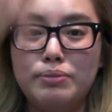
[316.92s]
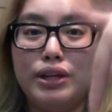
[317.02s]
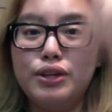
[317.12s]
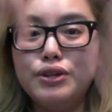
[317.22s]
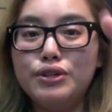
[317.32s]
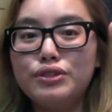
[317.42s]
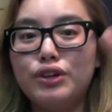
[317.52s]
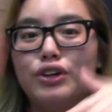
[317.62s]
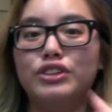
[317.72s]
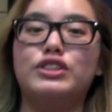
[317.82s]
below.
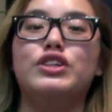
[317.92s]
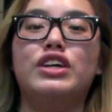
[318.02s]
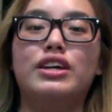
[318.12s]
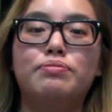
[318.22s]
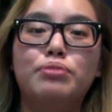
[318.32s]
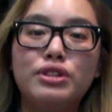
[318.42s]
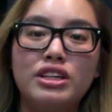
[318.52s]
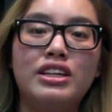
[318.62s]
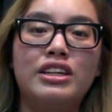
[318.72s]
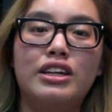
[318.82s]
So you can put
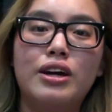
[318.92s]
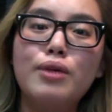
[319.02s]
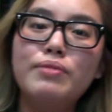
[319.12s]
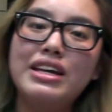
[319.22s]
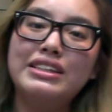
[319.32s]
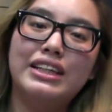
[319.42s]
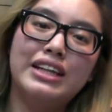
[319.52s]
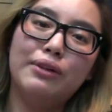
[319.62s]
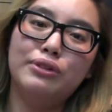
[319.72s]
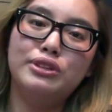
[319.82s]
it in the comments
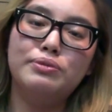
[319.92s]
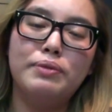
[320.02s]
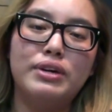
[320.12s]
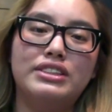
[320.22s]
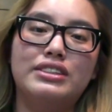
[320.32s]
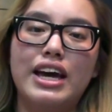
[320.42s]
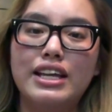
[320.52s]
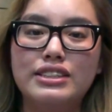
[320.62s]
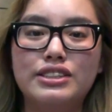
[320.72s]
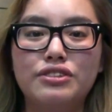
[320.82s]
and I will do my best to
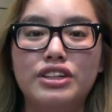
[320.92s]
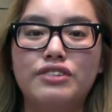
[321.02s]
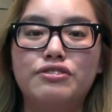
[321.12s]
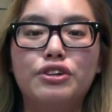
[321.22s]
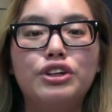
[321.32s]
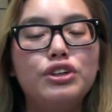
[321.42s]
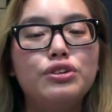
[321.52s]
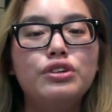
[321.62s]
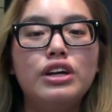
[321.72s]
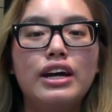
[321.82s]
answer it for
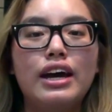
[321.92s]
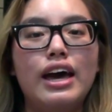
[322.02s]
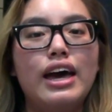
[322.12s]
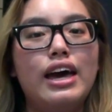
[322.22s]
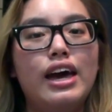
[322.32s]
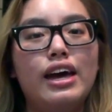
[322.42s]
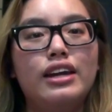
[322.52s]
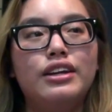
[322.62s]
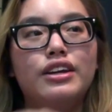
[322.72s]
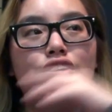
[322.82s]
you.
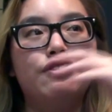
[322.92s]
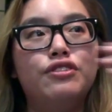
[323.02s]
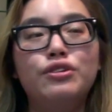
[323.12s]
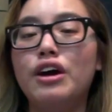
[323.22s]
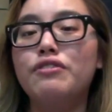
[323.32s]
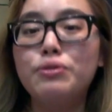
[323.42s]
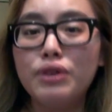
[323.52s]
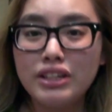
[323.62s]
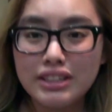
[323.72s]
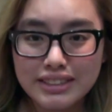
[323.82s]
And if you ever
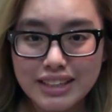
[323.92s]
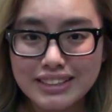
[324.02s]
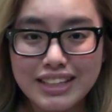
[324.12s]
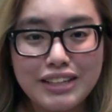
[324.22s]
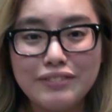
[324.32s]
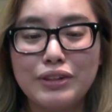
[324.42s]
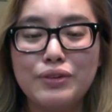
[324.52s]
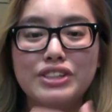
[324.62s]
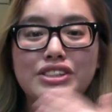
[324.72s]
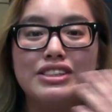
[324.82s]
want to discuss any of the
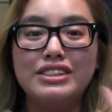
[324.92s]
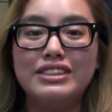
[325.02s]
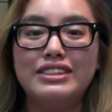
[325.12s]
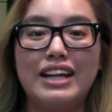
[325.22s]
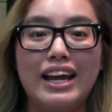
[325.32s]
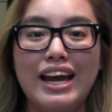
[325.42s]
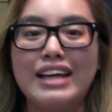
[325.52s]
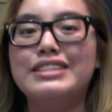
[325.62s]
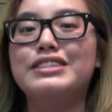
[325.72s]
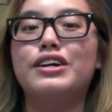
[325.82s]
questions that I
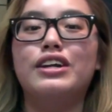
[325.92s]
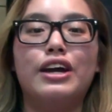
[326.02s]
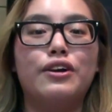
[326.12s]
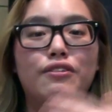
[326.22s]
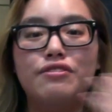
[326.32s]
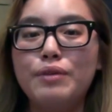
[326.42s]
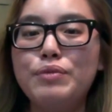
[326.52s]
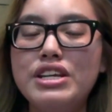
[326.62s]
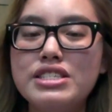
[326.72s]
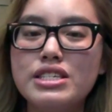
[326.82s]
answer, like on
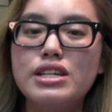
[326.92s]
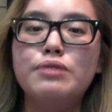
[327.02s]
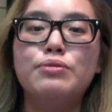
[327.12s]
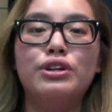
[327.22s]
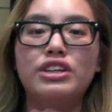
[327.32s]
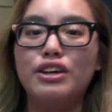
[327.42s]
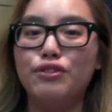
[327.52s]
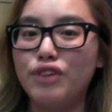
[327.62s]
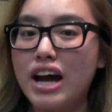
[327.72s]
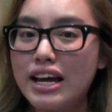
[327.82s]
feminism, on gay
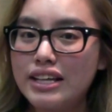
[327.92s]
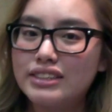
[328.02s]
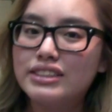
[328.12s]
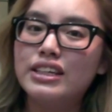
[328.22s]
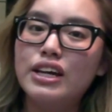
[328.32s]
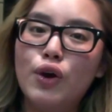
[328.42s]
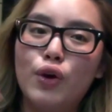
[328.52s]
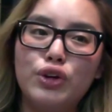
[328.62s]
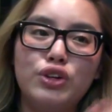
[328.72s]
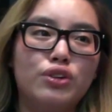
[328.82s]
rights,
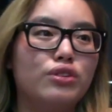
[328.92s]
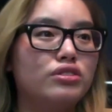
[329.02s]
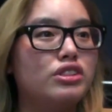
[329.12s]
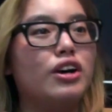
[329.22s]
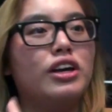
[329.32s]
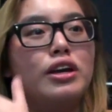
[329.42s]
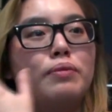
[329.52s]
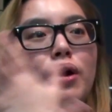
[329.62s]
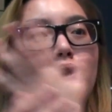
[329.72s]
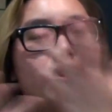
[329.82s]
or talking
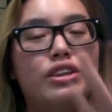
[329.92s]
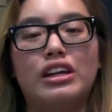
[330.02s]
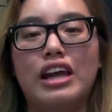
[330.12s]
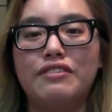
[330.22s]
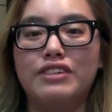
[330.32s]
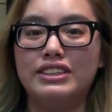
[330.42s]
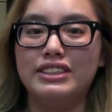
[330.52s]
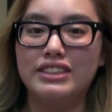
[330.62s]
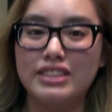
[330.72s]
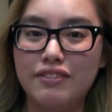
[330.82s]
about whether life
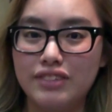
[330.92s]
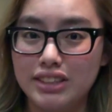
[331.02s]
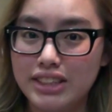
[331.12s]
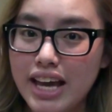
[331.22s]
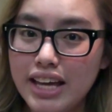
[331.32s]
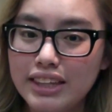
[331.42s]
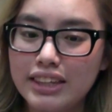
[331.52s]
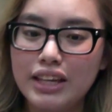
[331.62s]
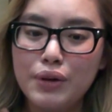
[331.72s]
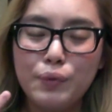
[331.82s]
exists after
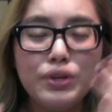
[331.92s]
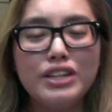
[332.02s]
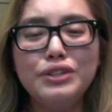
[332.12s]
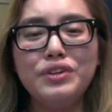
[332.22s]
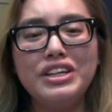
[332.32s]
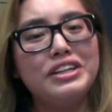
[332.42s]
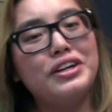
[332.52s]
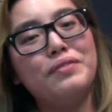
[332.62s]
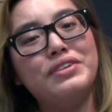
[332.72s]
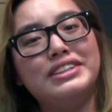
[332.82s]
death, we can do it in the
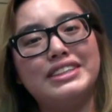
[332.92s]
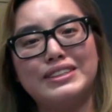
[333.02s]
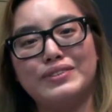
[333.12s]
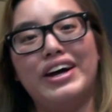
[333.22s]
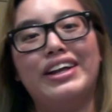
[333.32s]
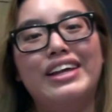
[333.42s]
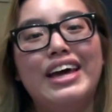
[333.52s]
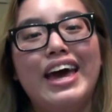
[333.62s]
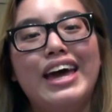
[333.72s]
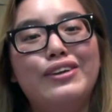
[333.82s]
comments as well.
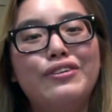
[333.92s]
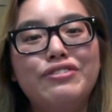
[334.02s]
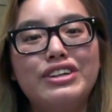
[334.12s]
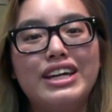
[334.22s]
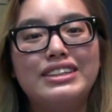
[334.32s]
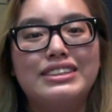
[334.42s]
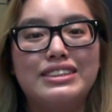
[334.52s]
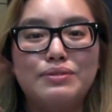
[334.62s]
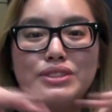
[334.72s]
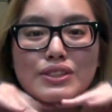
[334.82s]
And don't forget to
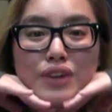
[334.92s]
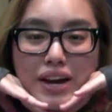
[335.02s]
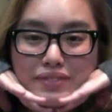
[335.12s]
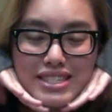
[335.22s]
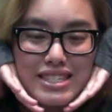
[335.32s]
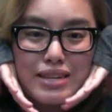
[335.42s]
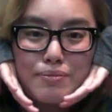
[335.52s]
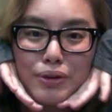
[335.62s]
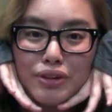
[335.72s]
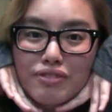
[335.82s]
subscribe to see
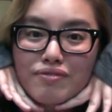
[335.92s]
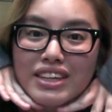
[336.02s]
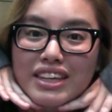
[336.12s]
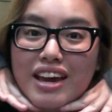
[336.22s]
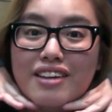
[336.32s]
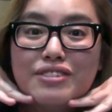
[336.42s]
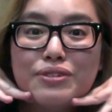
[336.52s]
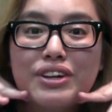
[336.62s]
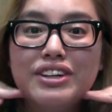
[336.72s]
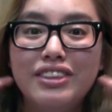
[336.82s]
more of me every
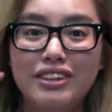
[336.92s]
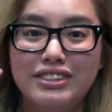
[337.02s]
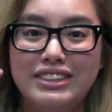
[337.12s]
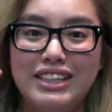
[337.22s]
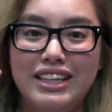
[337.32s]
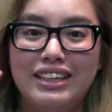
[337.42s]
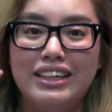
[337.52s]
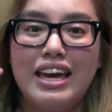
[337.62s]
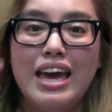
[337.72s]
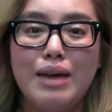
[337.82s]
Wonder Thursday.
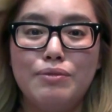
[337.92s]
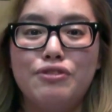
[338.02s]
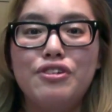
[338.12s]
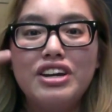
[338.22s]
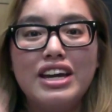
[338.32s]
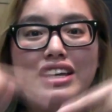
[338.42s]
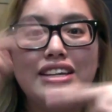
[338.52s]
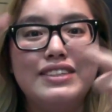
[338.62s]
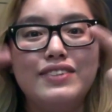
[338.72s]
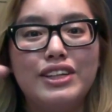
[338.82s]
And before I end
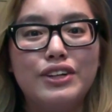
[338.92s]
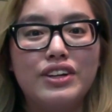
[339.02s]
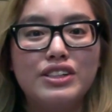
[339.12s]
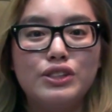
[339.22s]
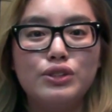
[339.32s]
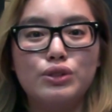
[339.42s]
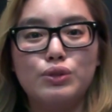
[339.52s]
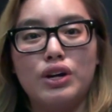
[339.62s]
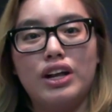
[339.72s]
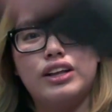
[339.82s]
this video, as
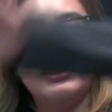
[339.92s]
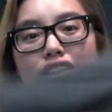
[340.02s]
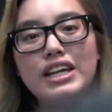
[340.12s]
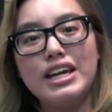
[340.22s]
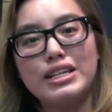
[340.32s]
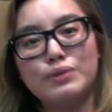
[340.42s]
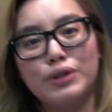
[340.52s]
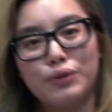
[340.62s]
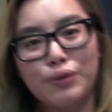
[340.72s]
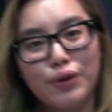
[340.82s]
usual, today's
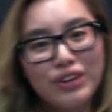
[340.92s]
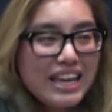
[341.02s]
Wonder Quote